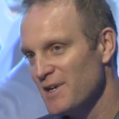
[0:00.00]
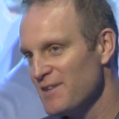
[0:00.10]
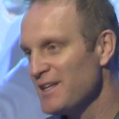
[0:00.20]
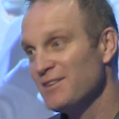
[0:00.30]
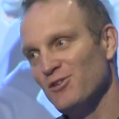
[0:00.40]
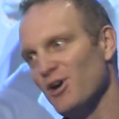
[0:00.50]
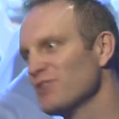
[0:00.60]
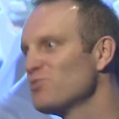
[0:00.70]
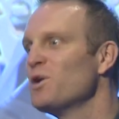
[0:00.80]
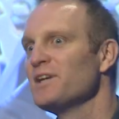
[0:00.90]
I think they
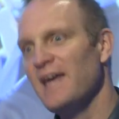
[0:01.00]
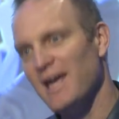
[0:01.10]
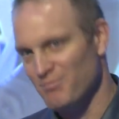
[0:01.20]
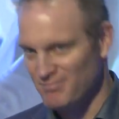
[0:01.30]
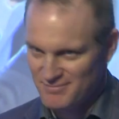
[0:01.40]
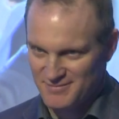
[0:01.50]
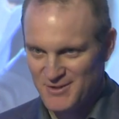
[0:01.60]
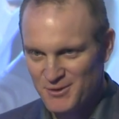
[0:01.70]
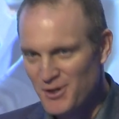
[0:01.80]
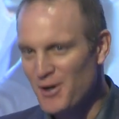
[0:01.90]
lost one game.
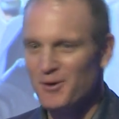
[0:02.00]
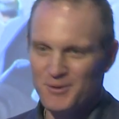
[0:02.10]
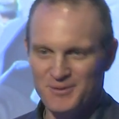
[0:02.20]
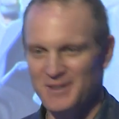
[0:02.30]
Oh no.